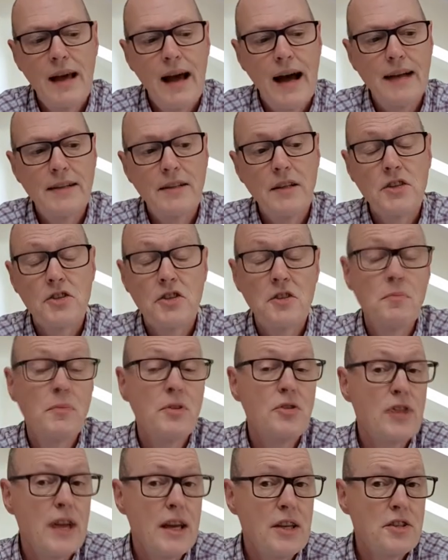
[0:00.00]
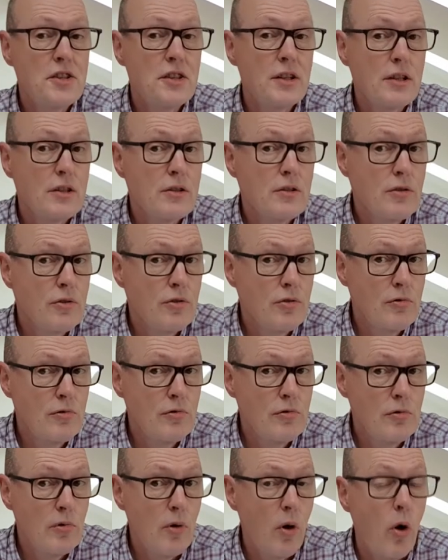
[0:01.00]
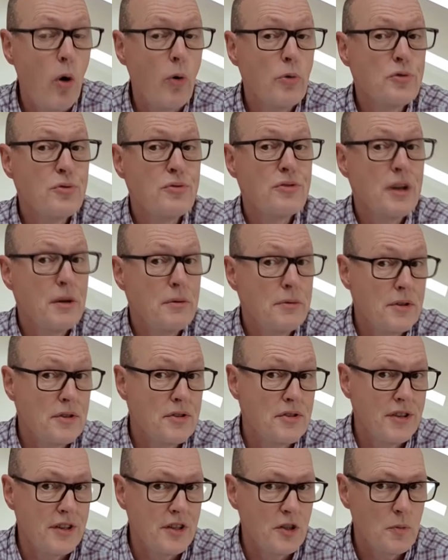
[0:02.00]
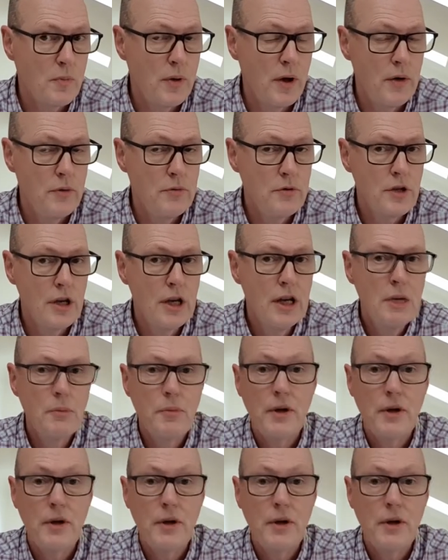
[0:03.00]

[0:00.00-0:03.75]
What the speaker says: And it's in Majestic 2, also down to £6,